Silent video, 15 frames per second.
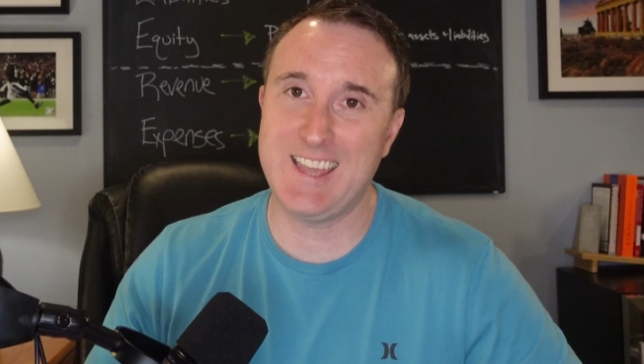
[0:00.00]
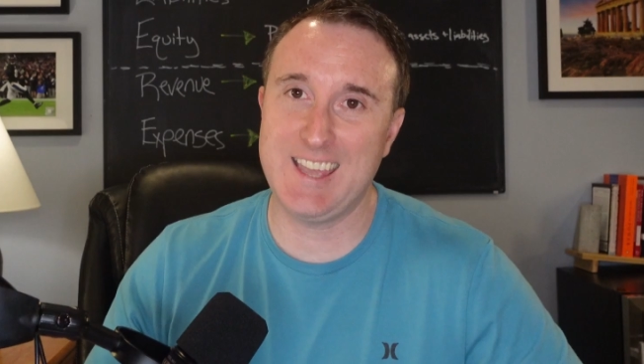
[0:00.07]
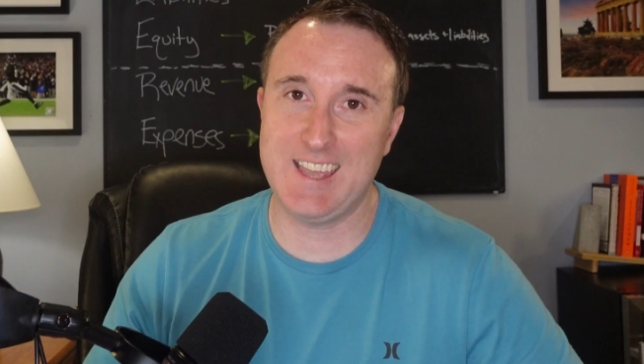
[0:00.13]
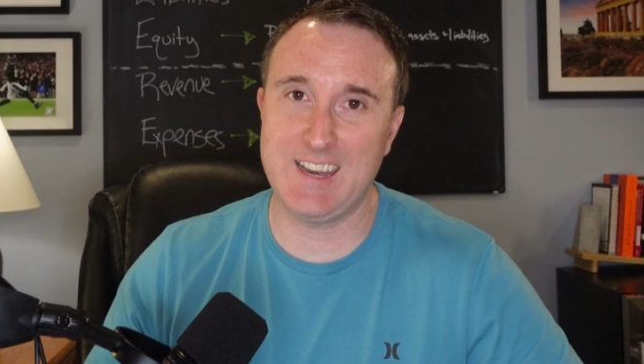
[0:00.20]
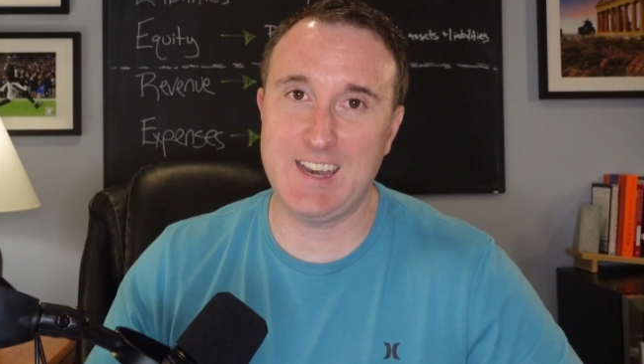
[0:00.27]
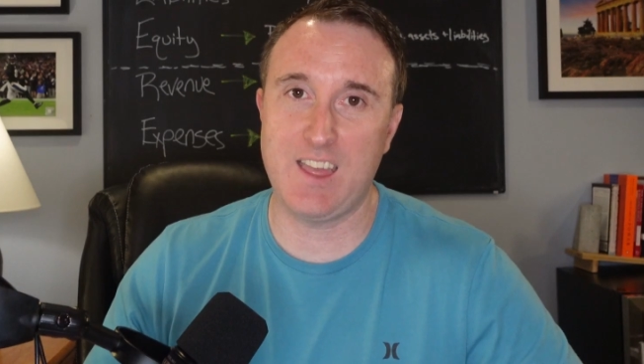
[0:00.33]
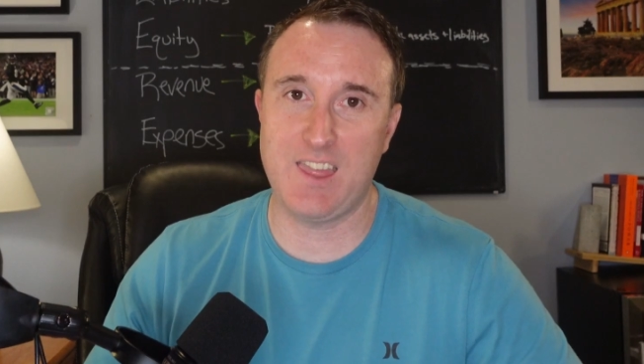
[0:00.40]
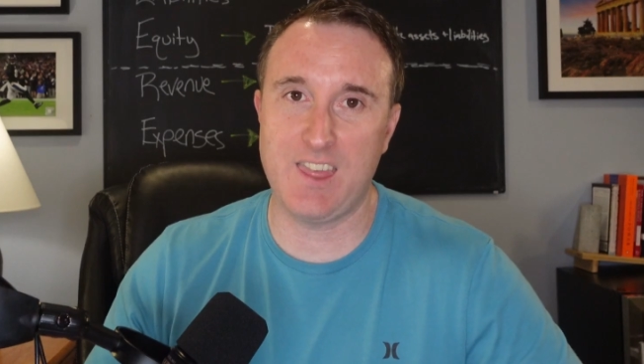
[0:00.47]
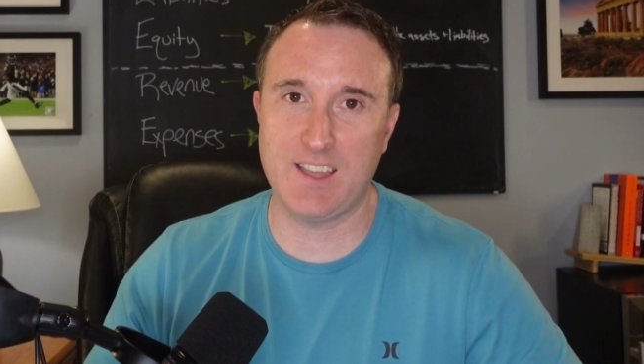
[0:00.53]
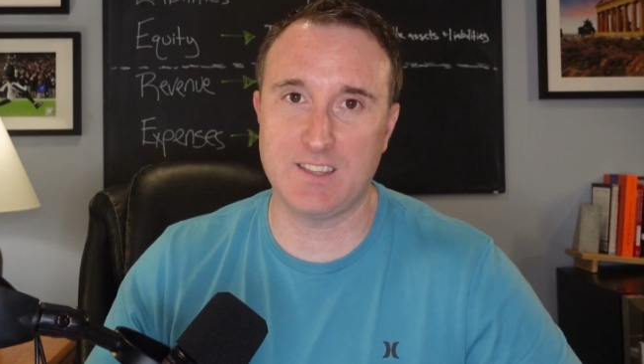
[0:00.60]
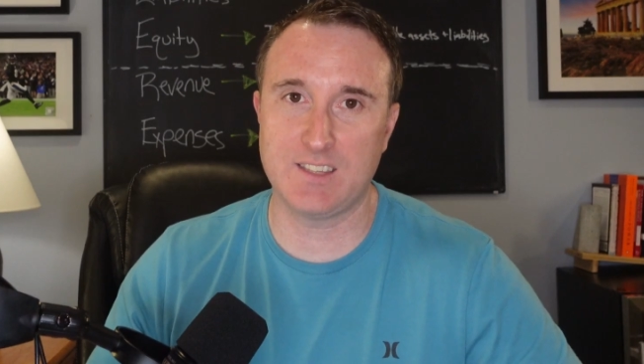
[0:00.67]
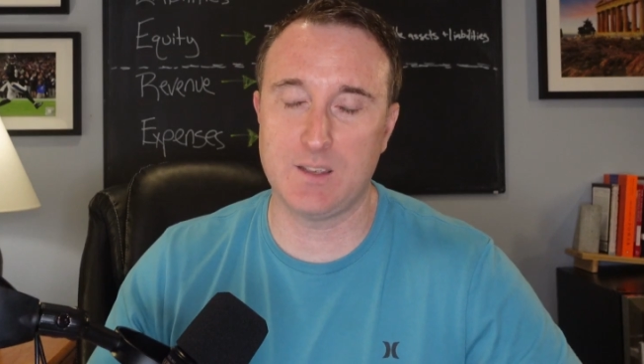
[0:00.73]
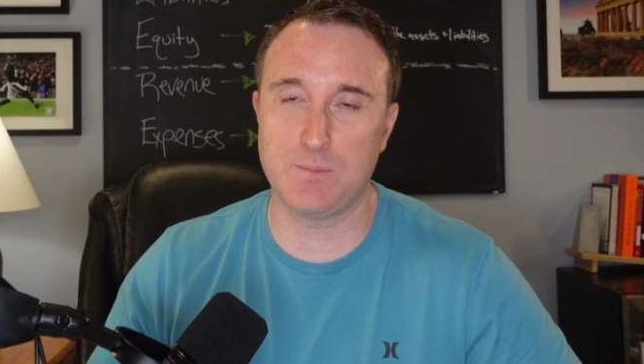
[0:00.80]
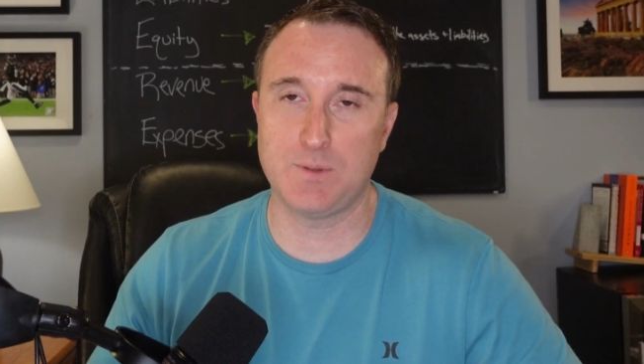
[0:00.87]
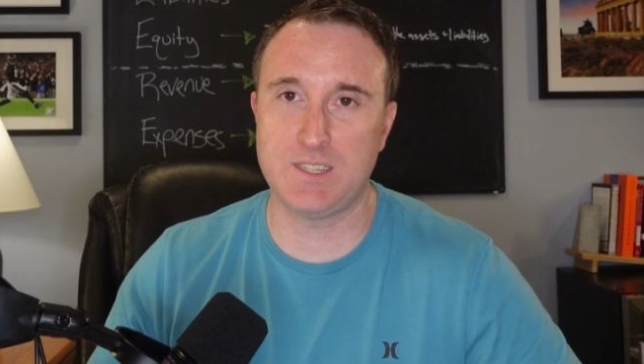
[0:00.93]
in that
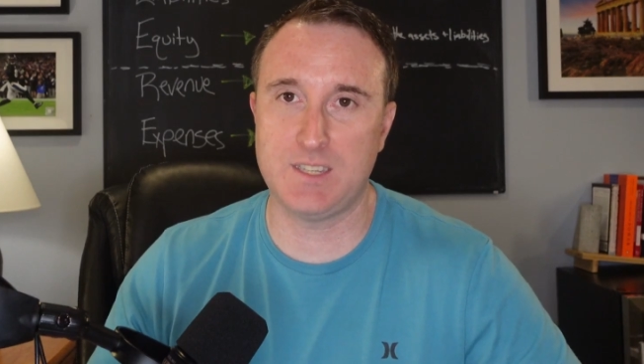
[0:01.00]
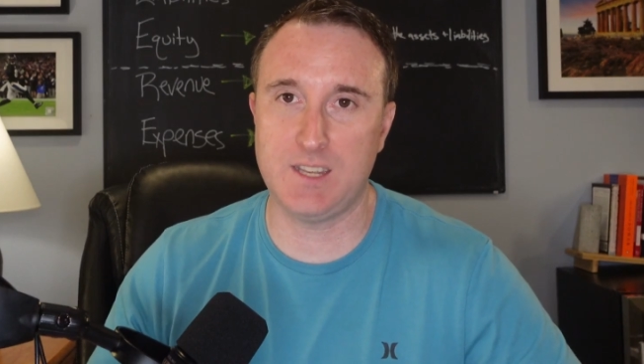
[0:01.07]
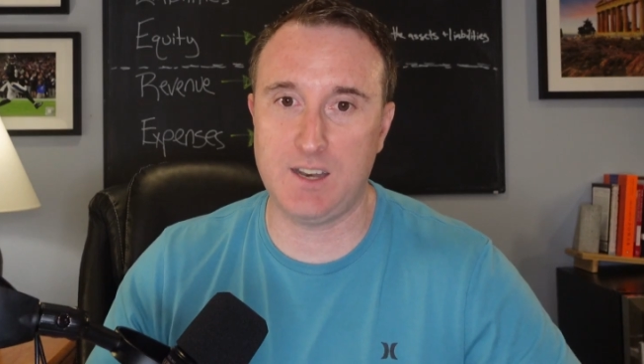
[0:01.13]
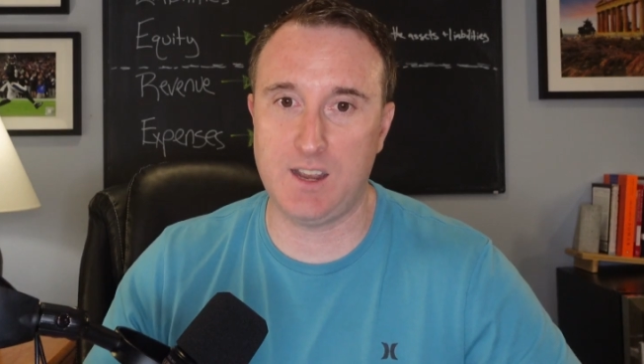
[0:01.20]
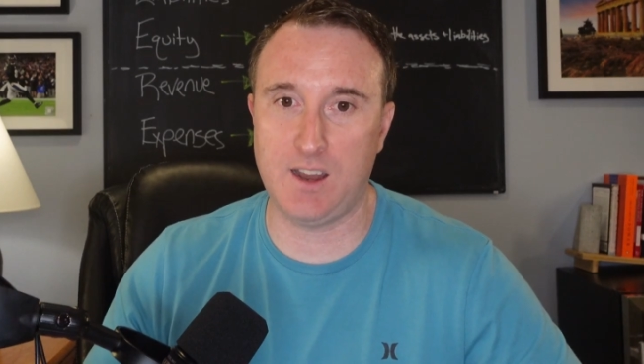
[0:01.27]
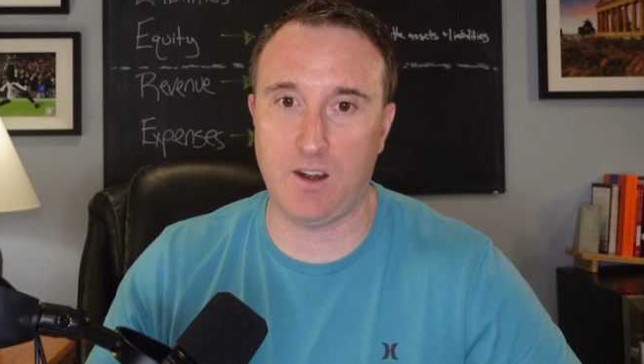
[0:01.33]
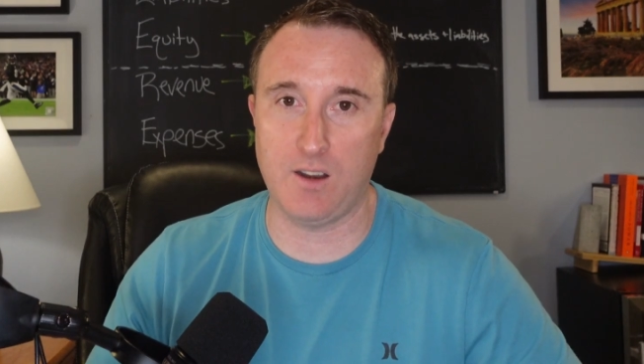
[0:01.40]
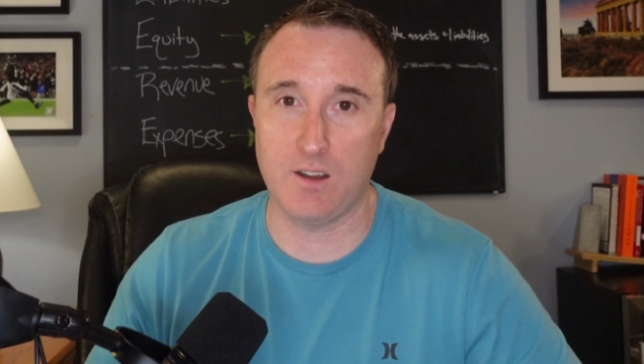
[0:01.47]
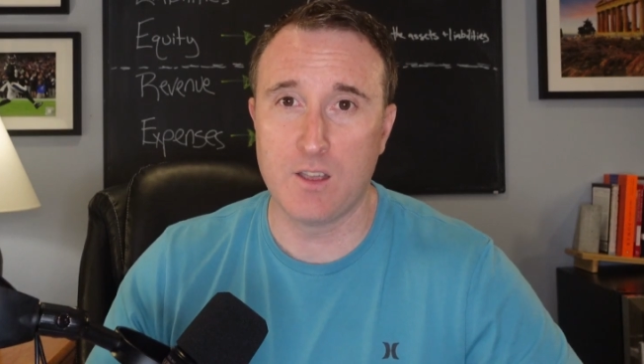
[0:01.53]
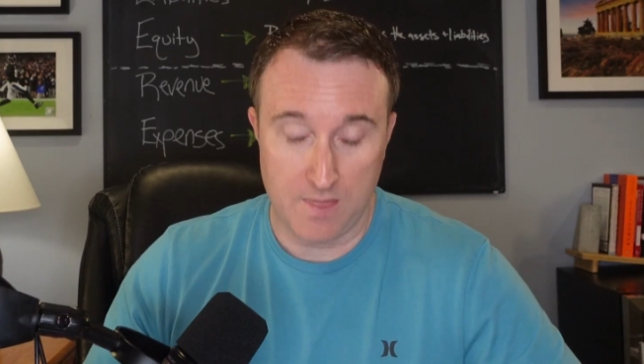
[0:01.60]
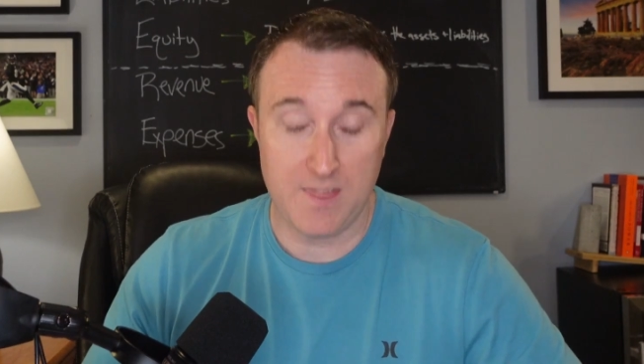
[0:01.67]
subsidiary.